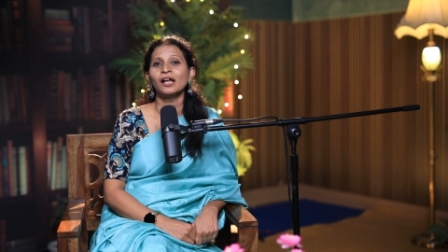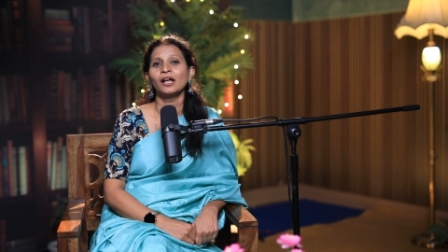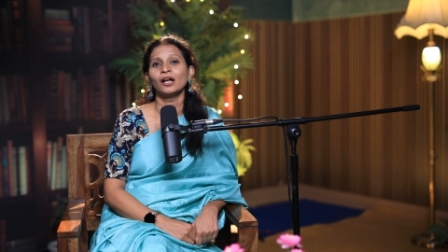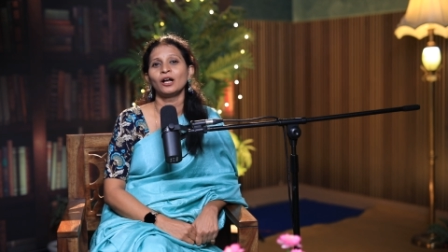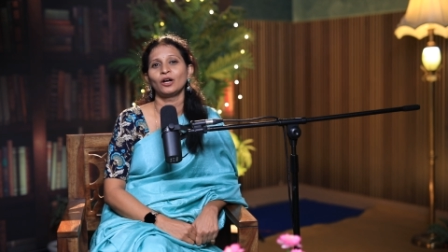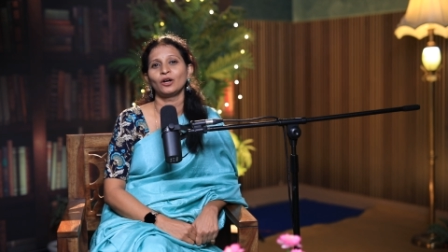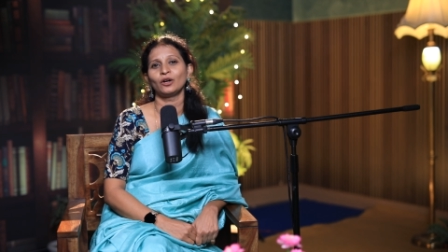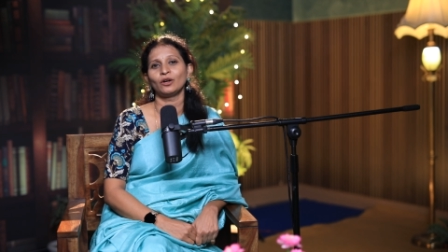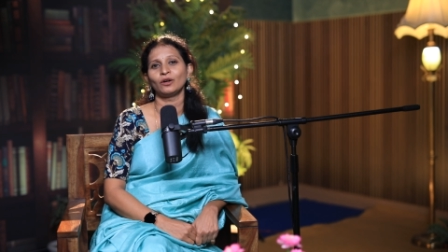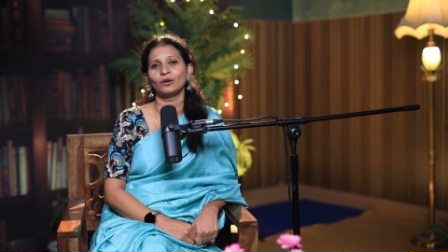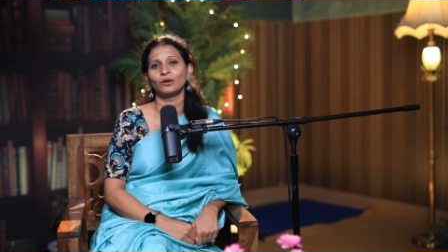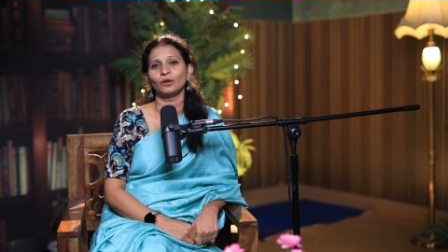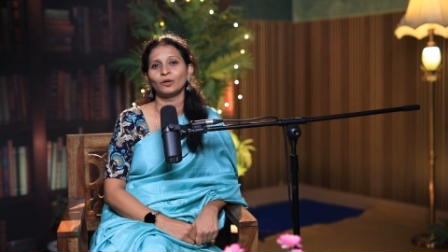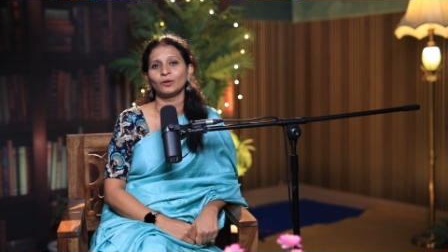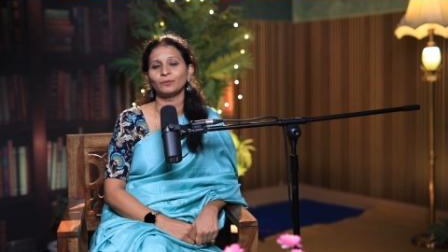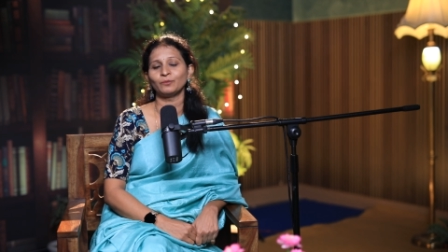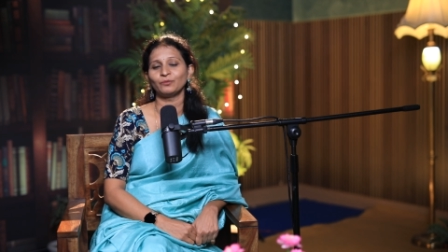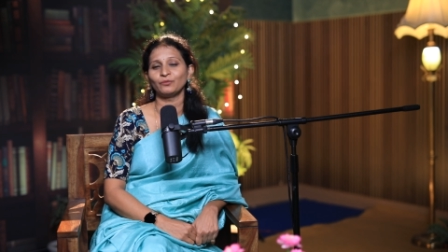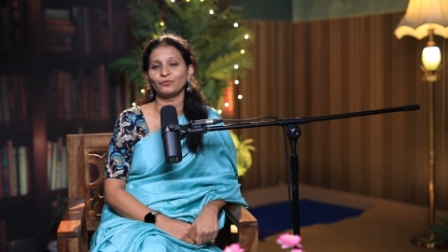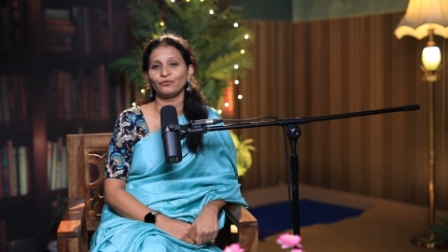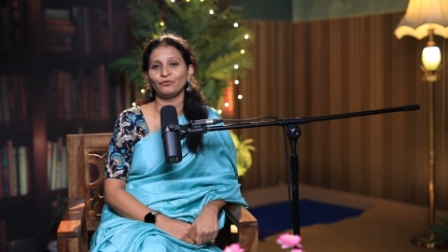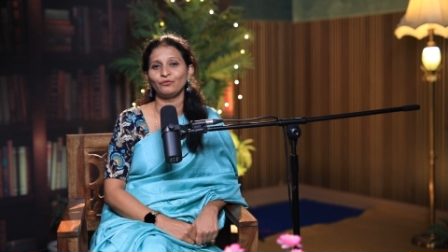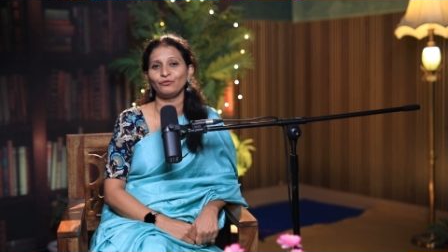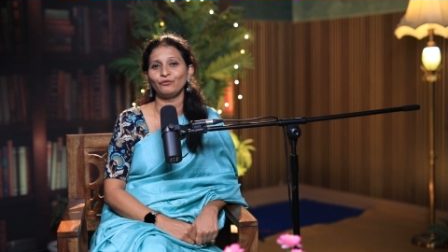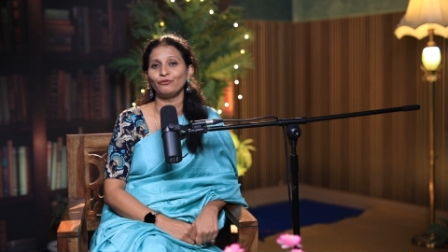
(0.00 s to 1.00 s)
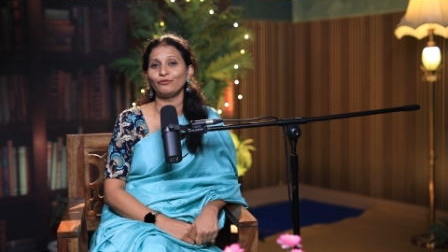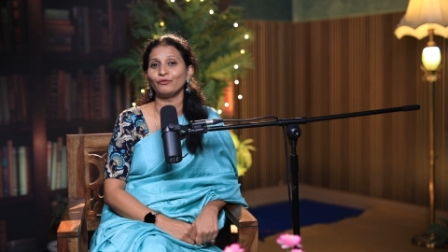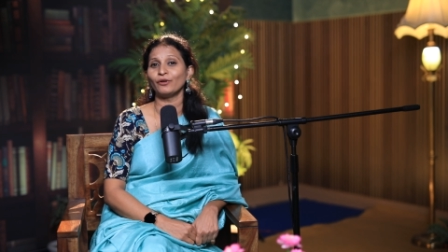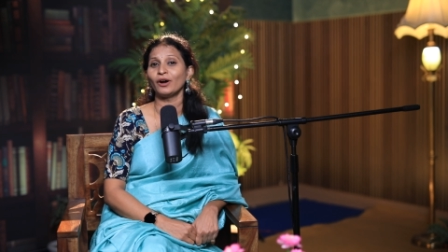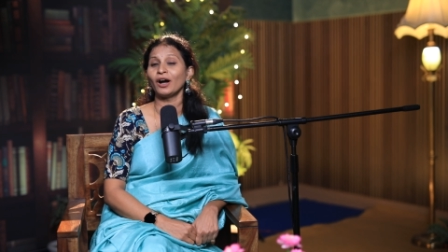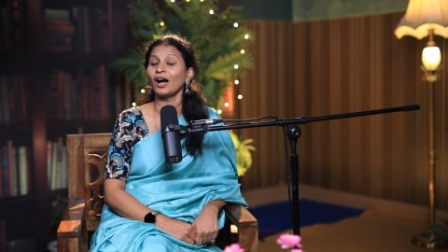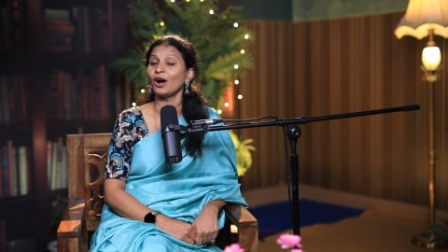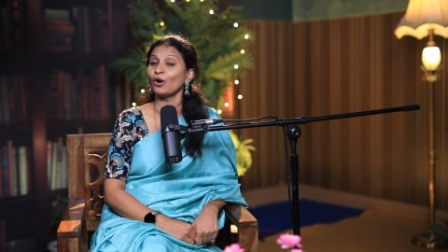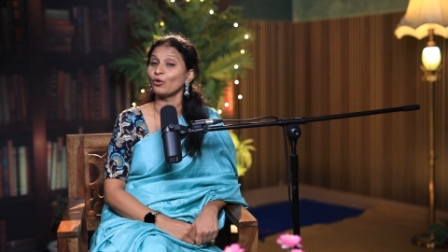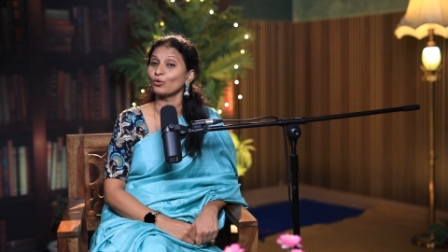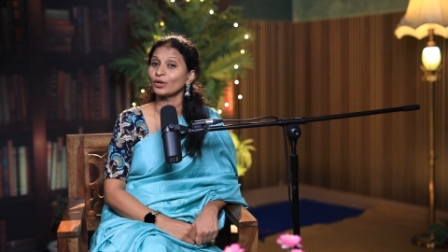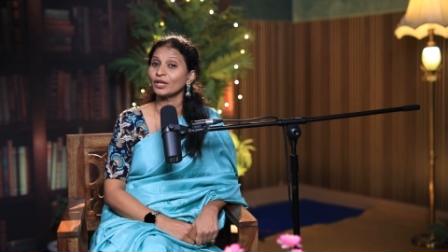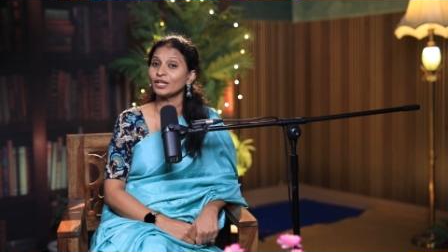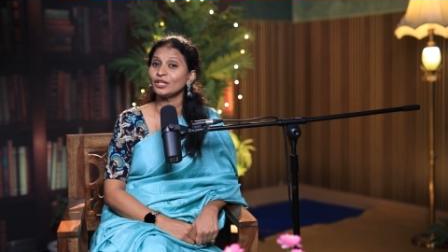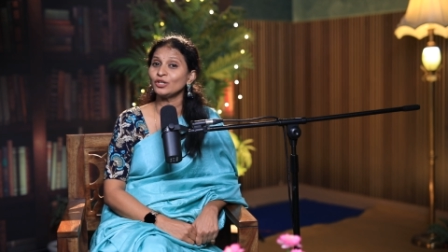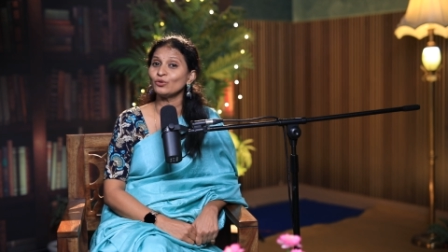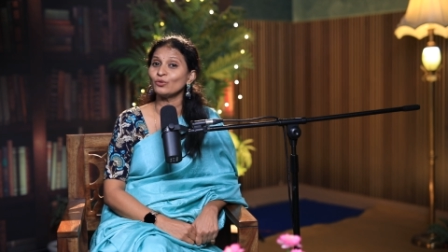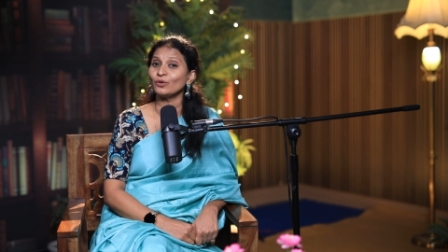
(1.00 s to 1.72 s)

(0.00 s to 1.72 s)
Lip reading: How can you